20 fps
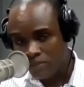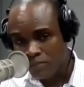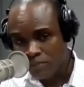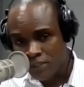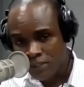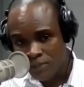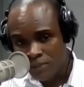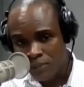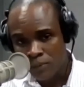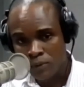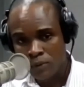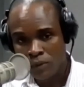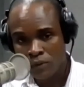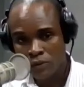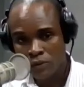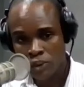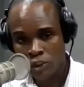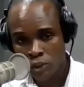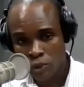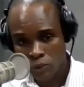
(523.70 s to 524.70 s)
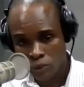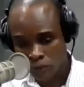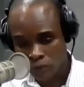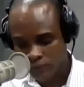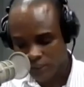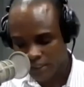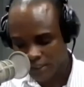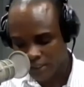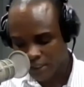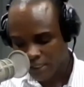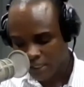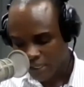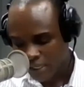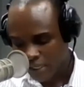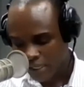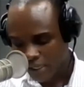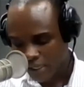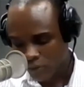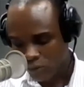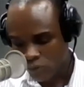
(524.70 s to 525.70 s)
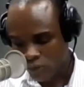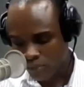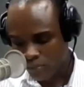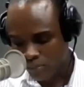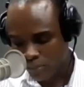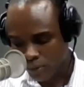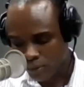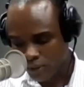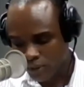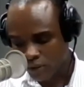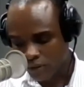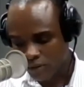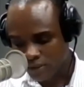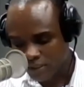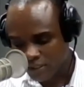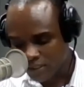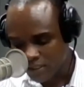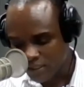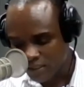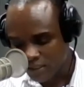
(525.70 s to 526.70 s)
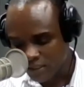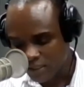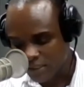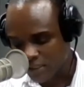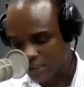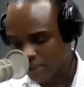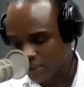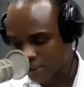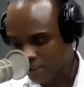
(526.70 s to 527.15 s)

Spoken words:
people or children who are born autistic